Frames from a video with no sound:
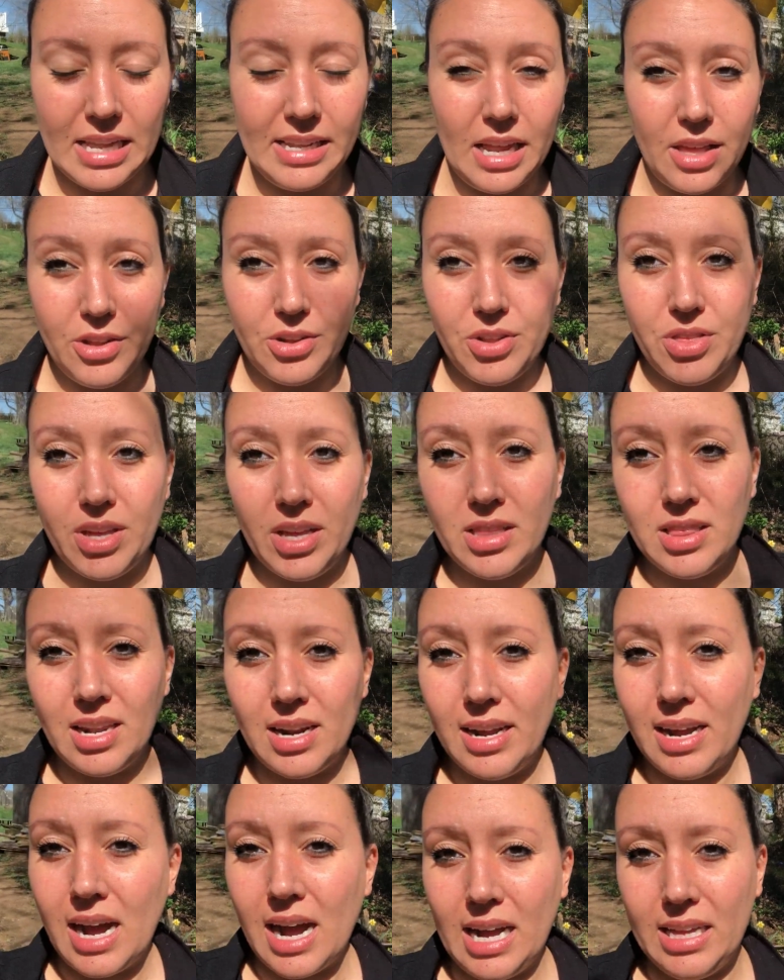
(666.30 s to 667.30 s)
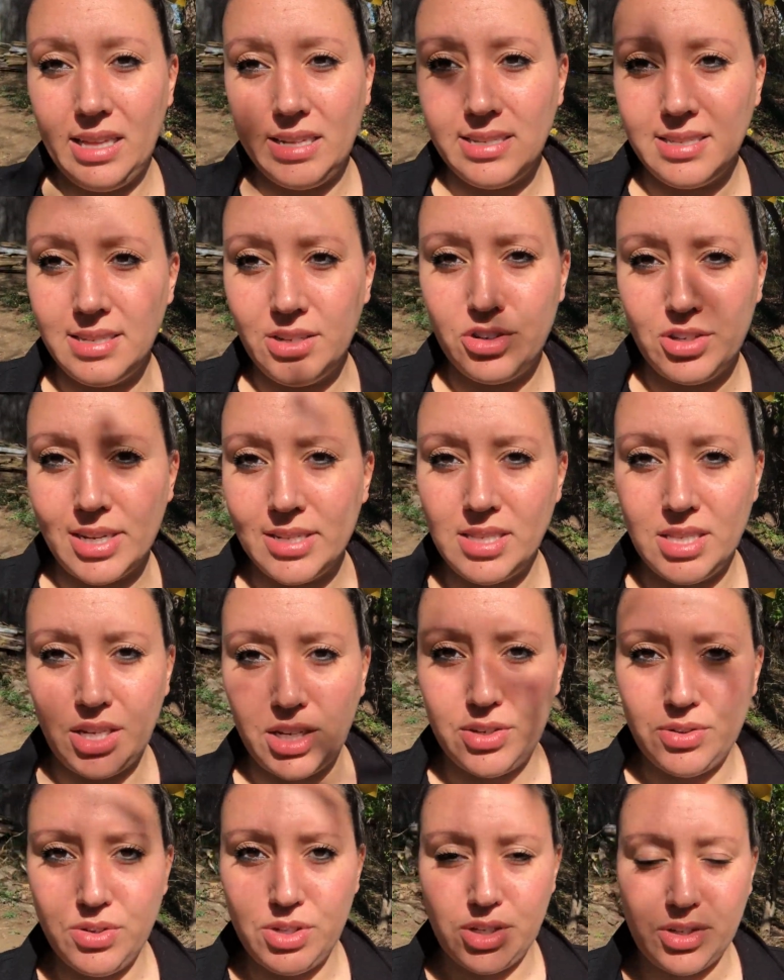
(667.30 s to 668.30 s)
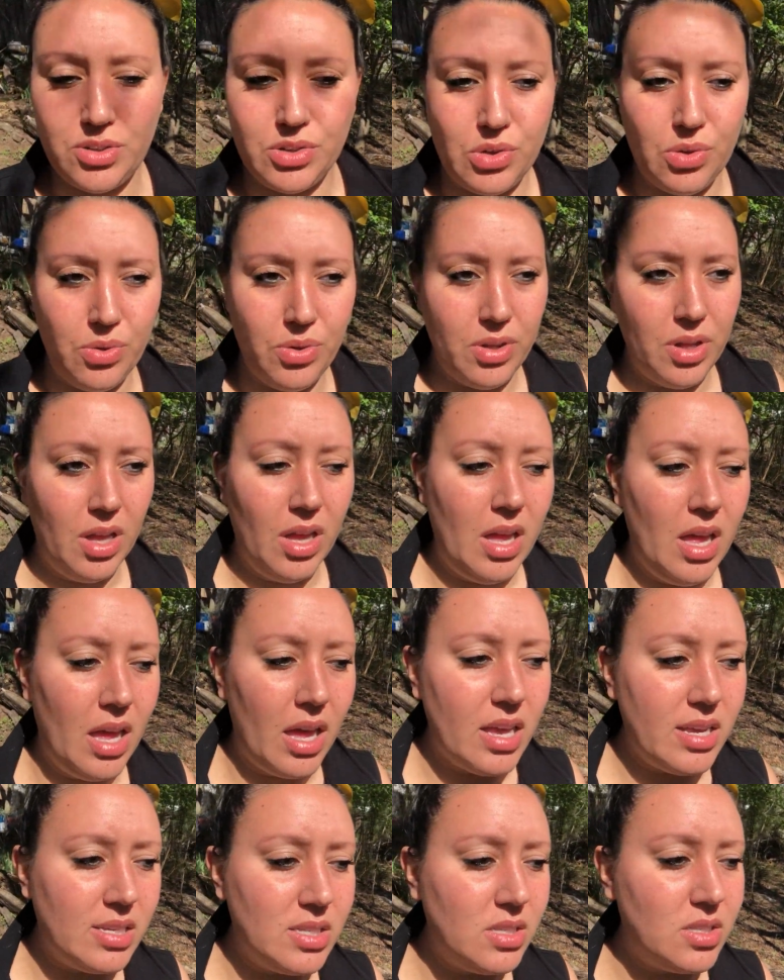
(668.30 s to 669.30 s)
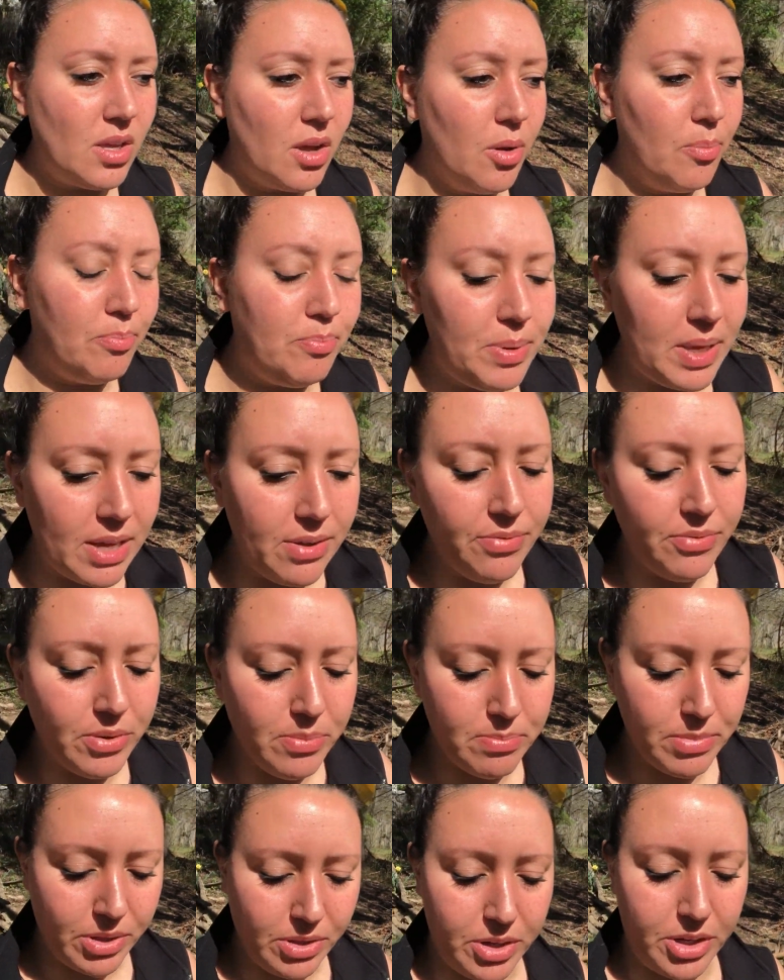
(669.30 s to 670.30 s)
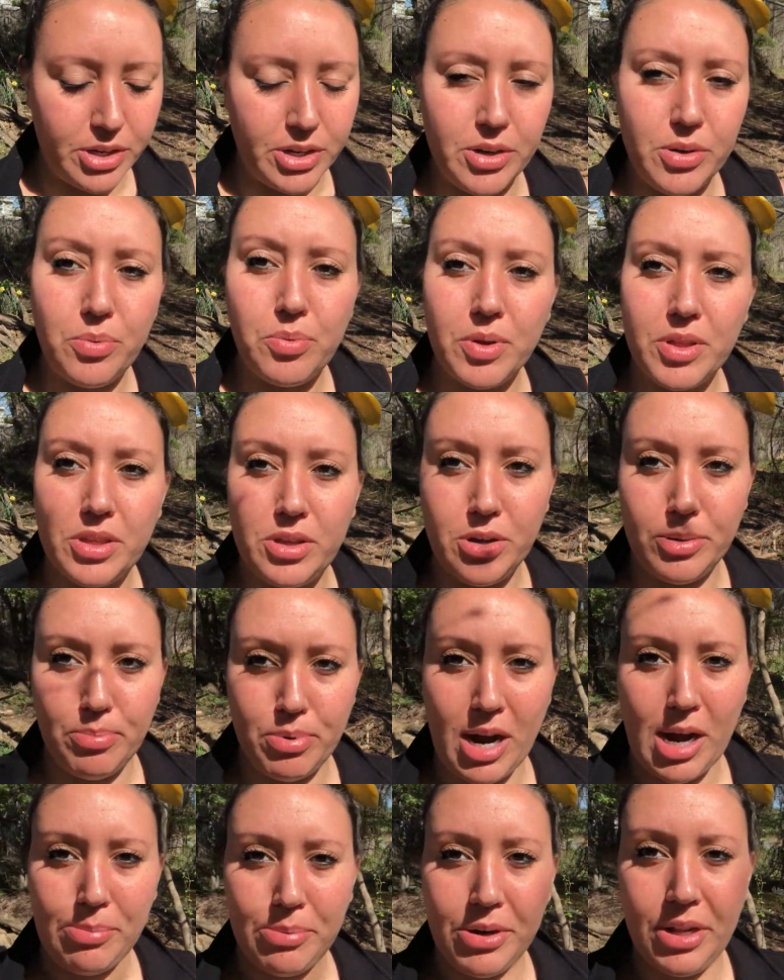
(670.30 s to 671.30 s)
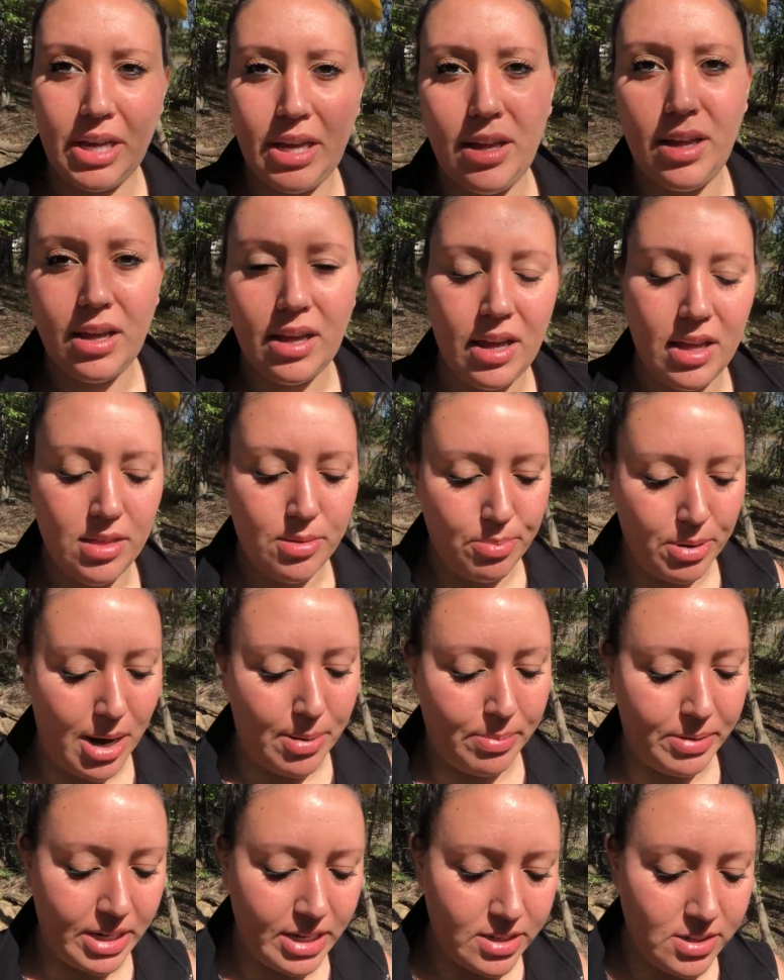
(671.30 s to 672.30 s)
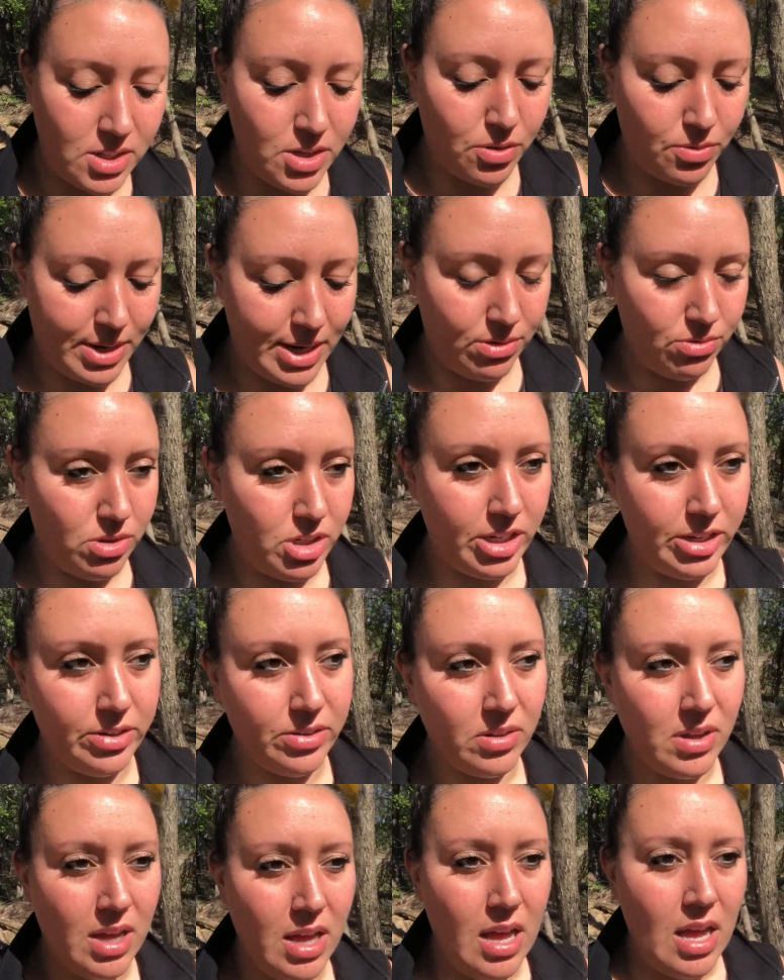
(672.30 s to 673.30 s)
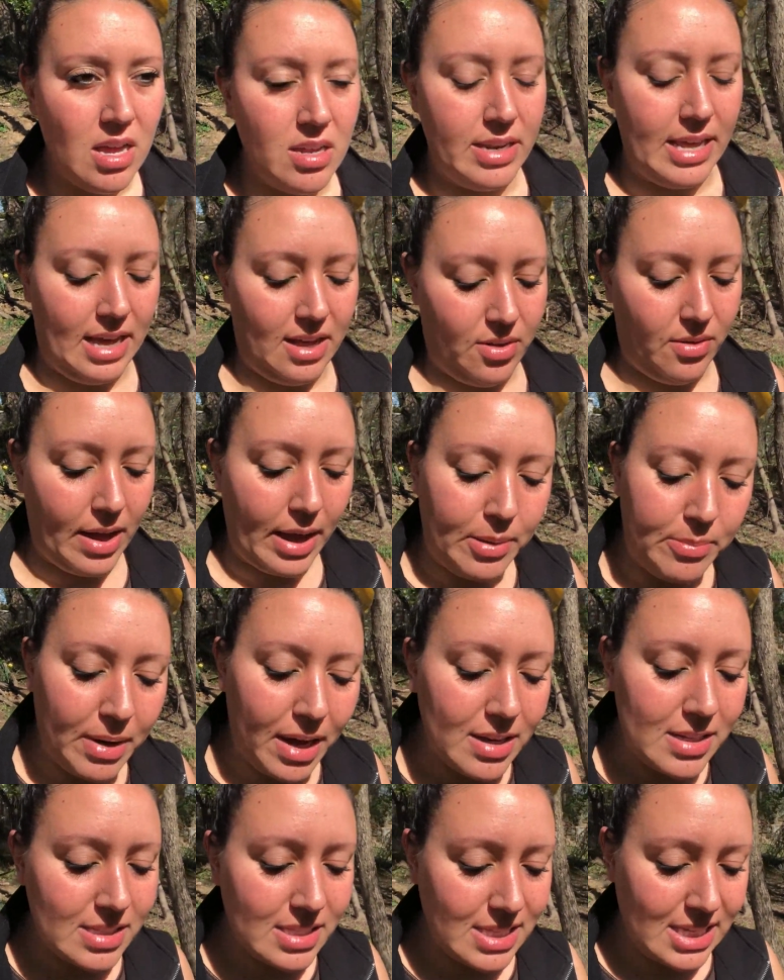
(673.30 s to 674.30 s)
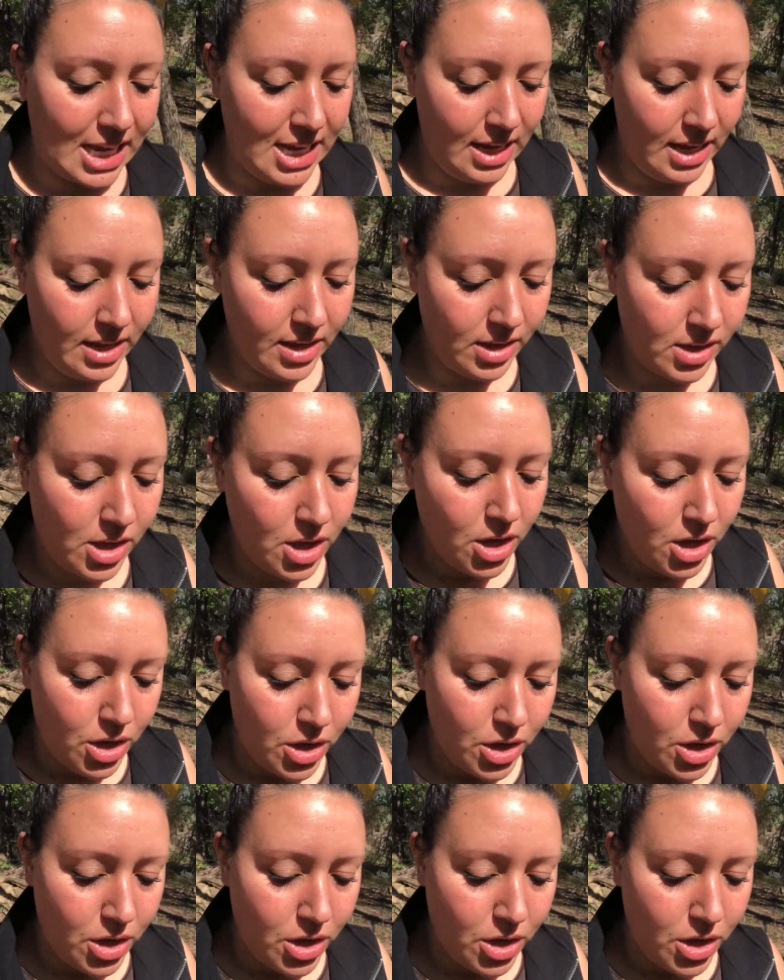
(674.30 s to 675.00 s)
Another thing that I highly suggest that you do is be familiar with your property and the properties around you. Now, I'm not saying